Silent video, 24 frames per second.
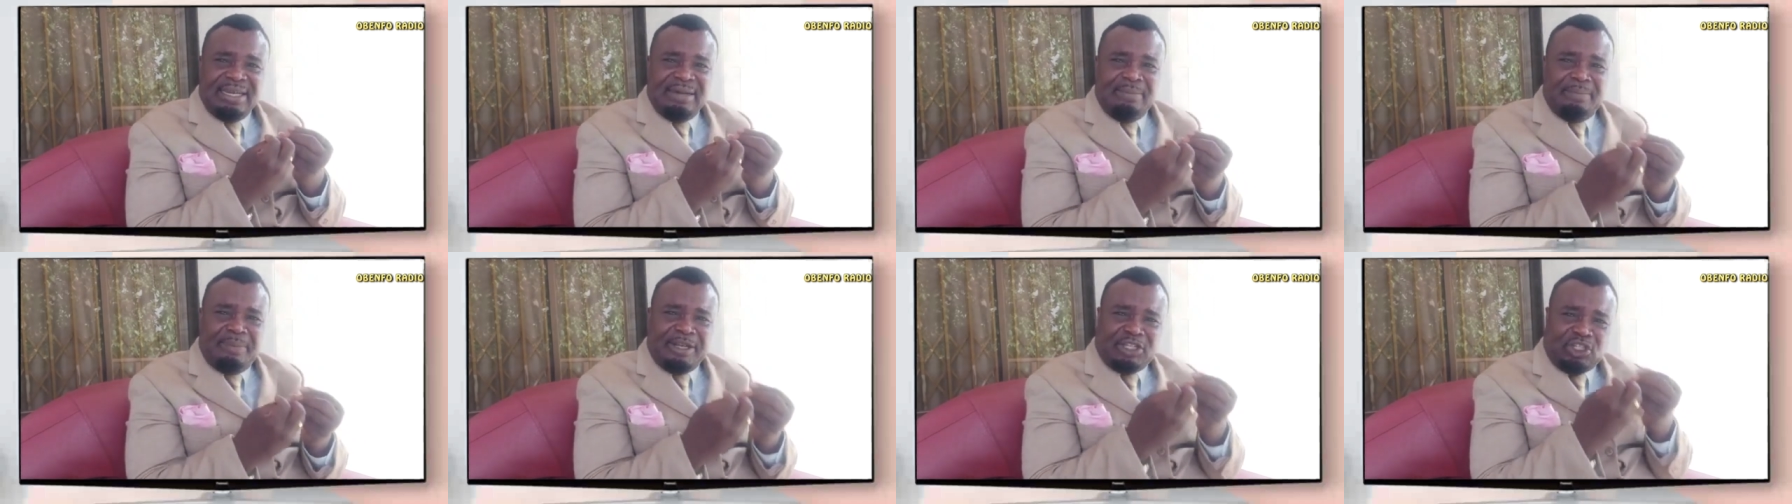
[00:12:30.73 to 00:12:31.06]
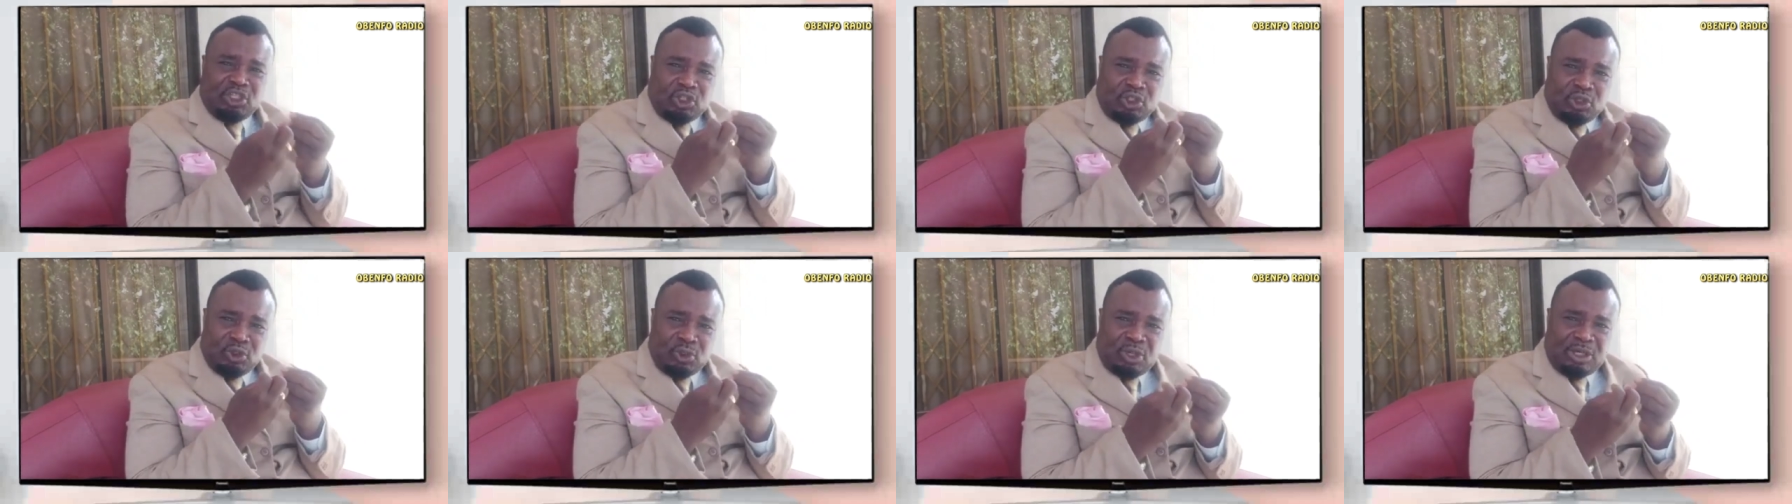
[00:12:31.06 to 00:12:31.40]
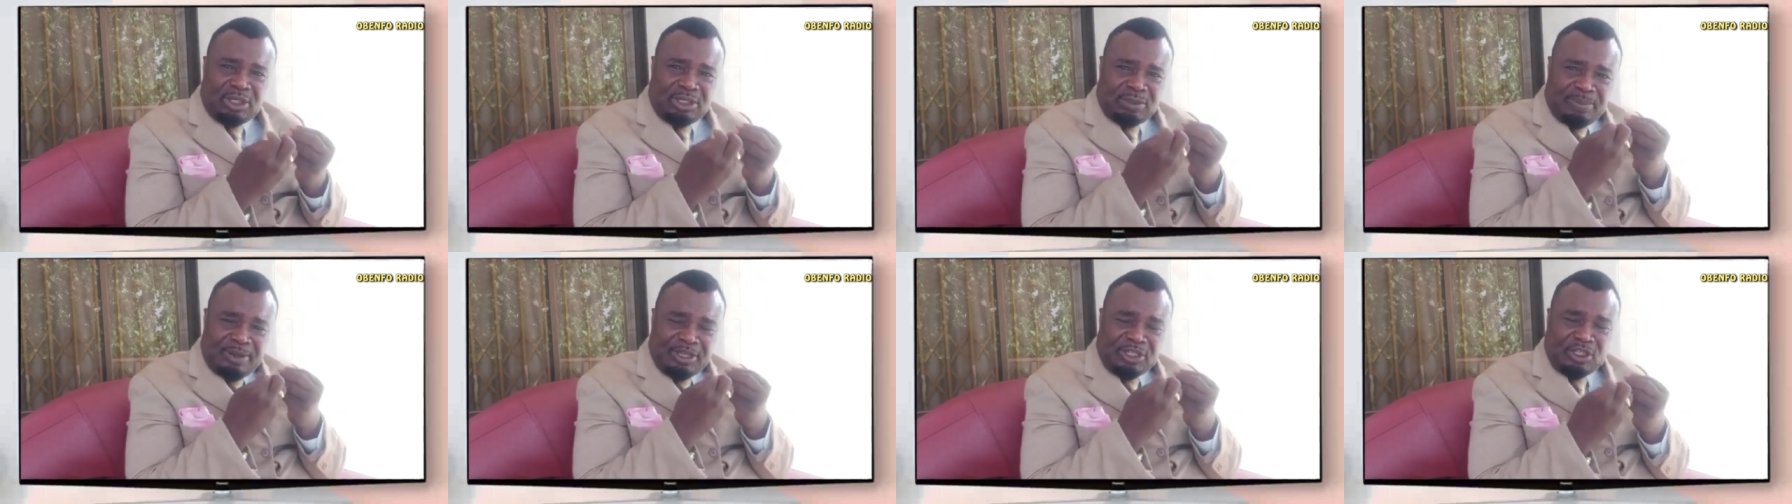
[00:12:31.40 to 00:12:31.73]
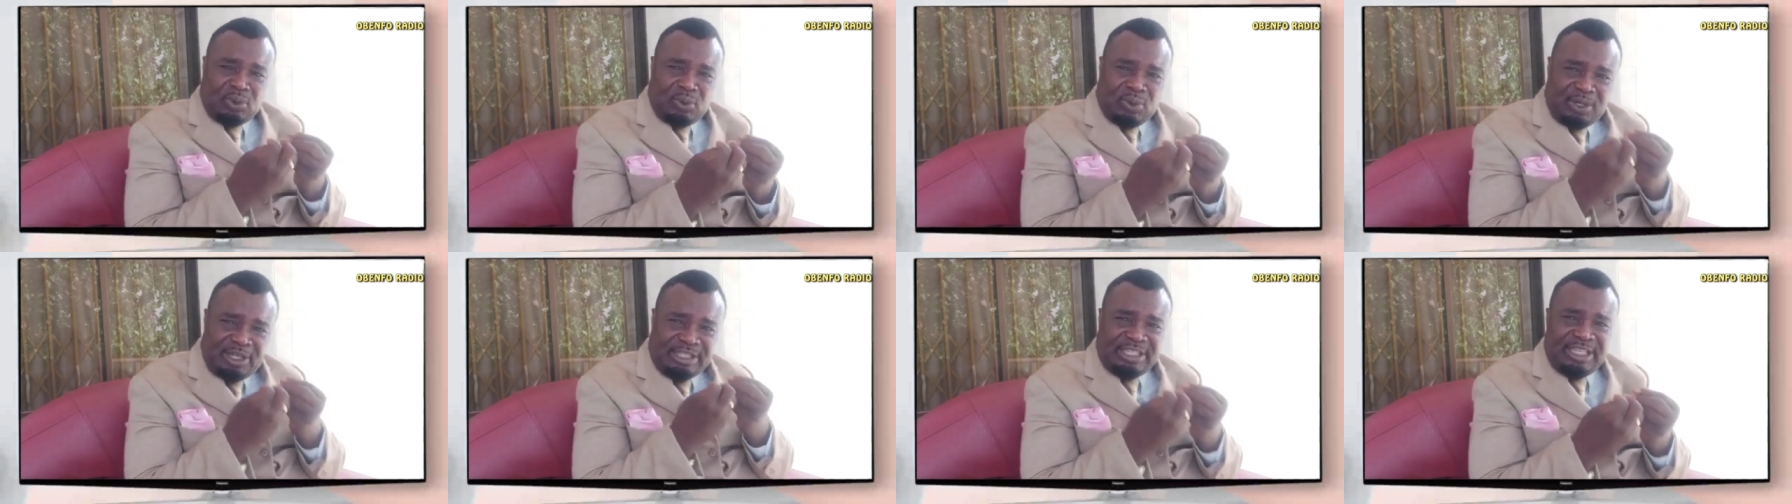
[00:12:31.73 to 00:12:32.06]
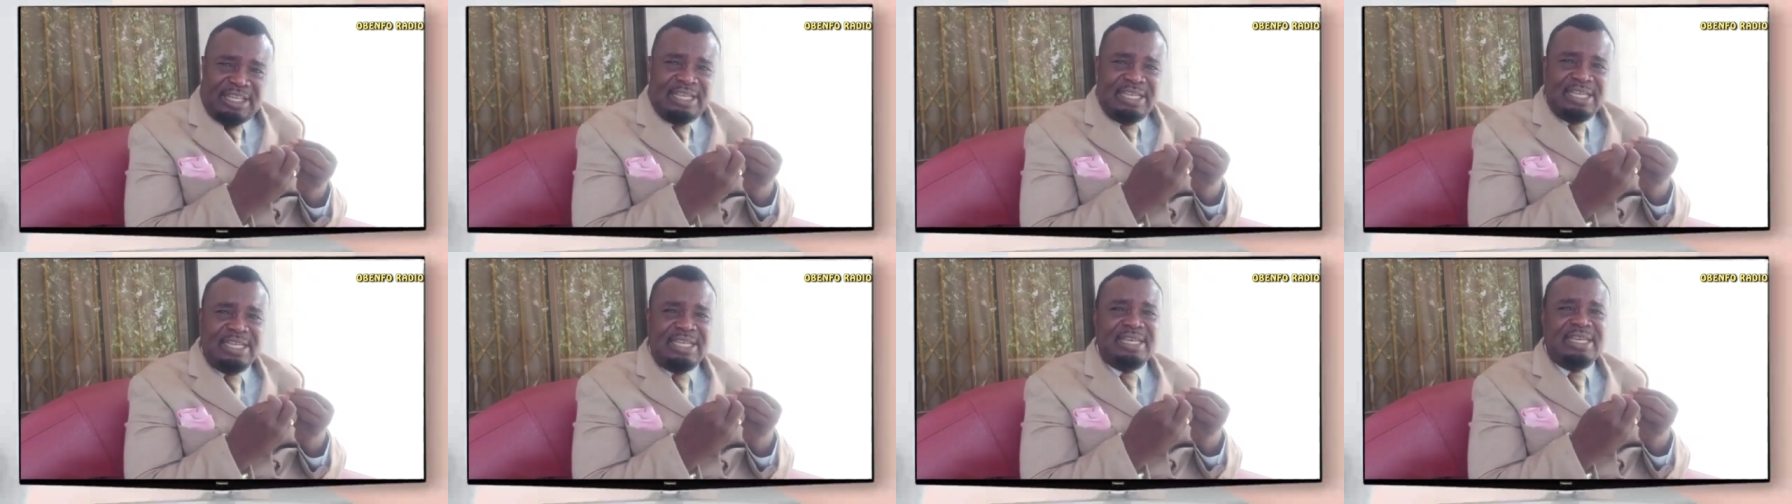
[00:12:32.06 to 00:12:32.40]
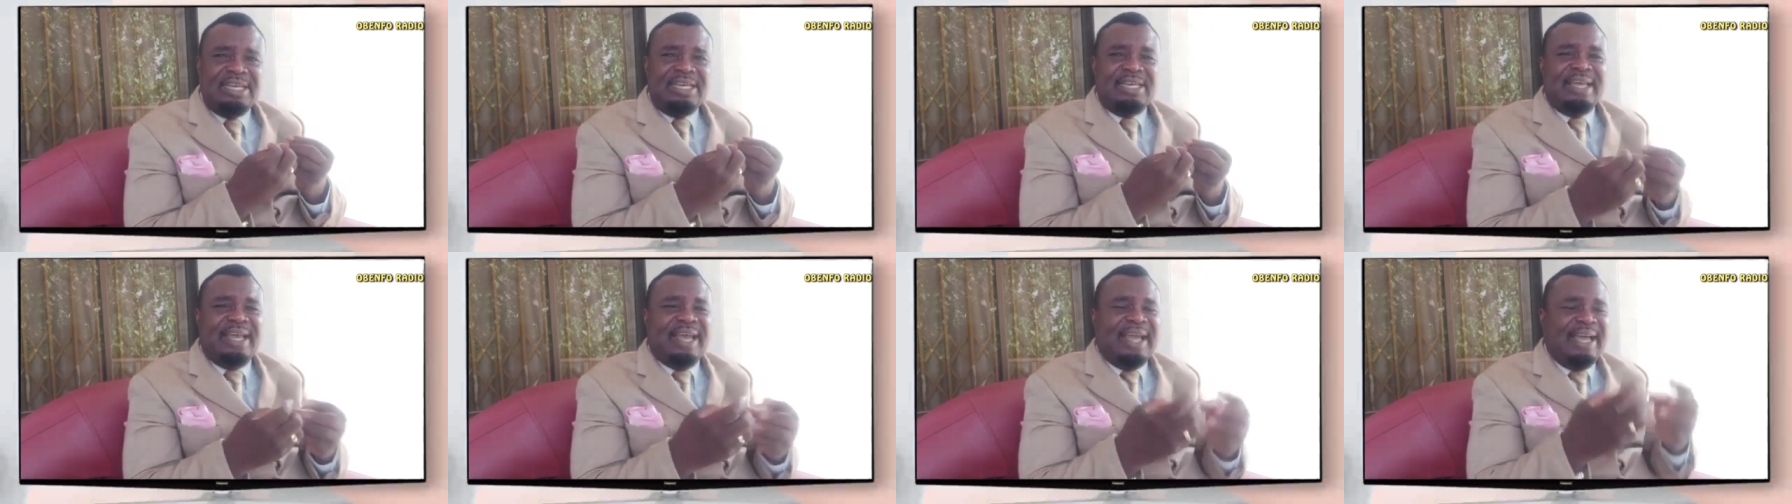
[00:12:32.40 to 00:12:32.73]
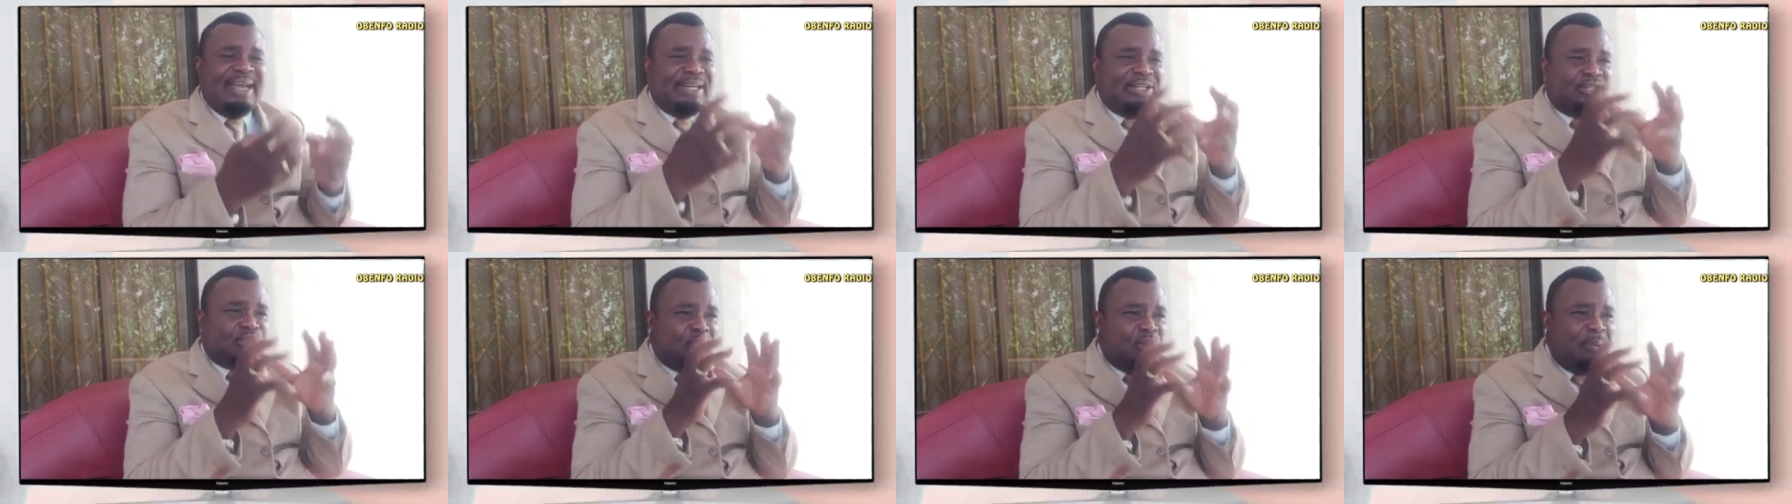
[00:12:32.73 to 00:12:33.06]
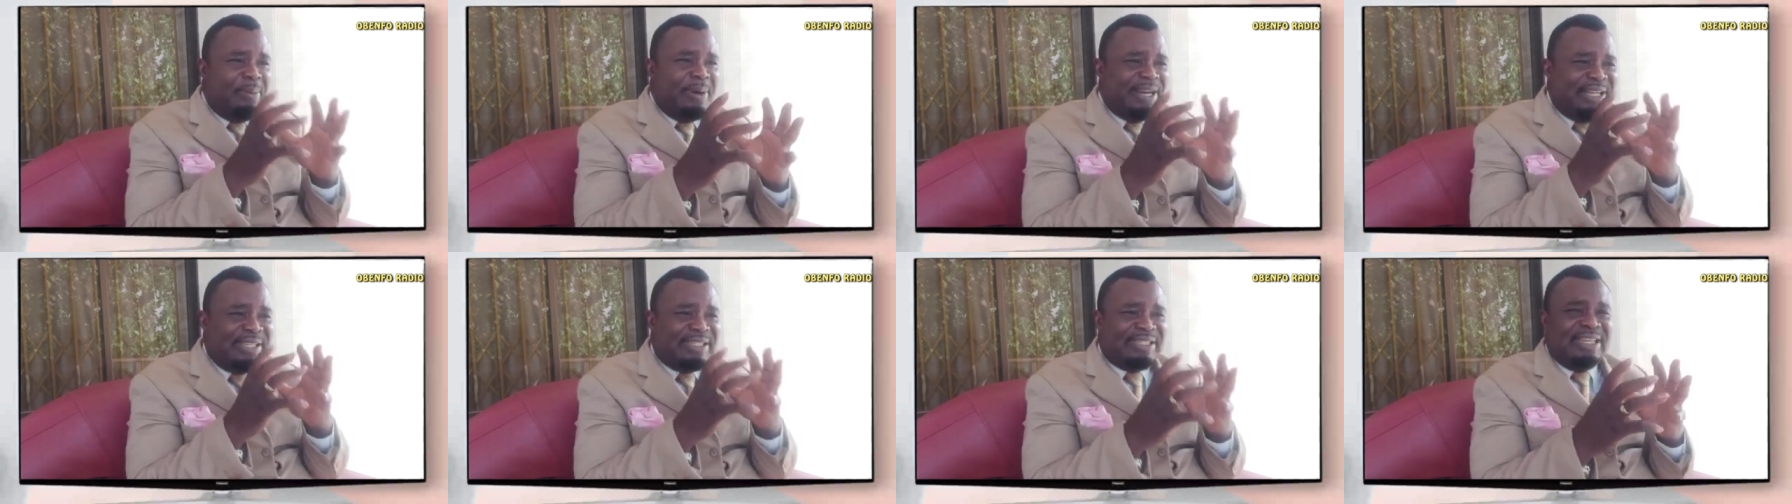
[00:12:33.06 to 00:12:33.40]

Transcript: Matured maturity and so many